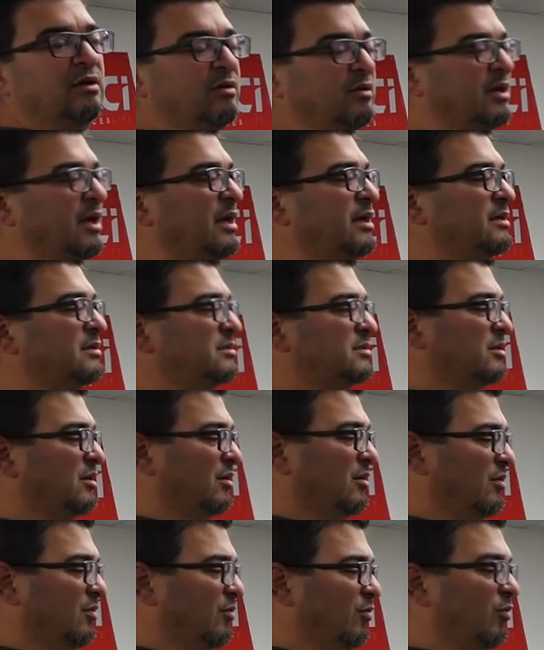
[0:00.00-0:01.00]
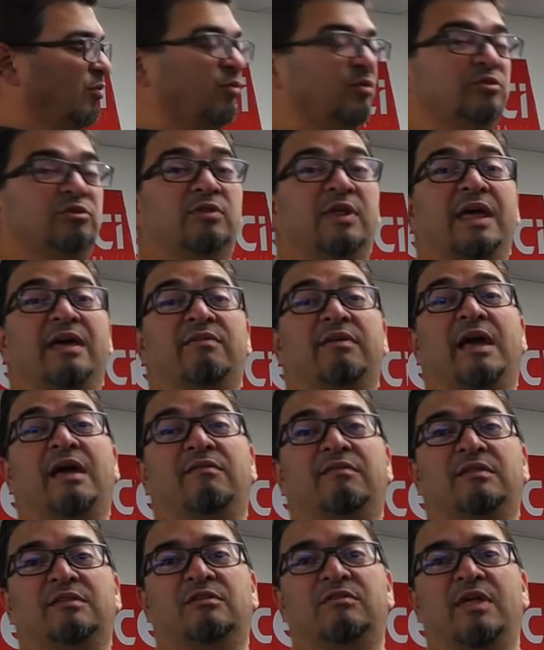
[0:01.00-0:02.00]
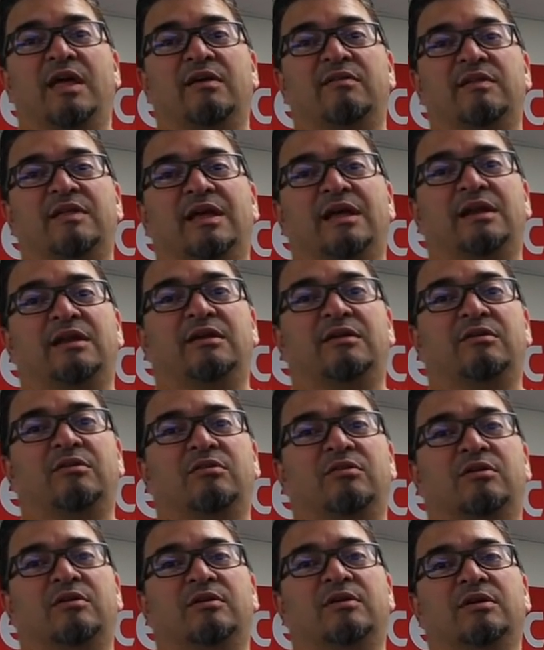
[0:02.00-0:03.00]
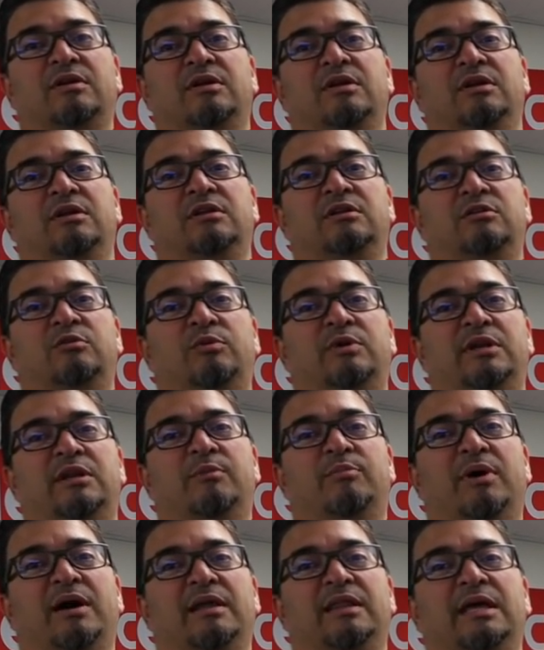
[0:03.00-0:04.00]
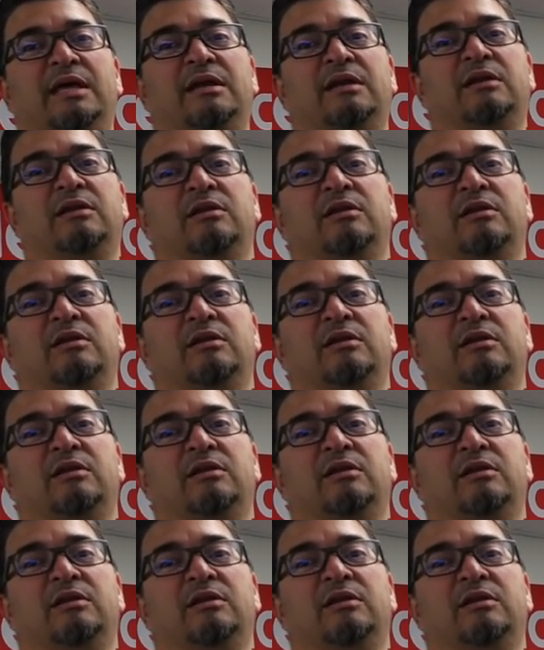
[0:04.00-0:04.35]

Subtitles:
Okay, so do they have that here, or do we need to buy that?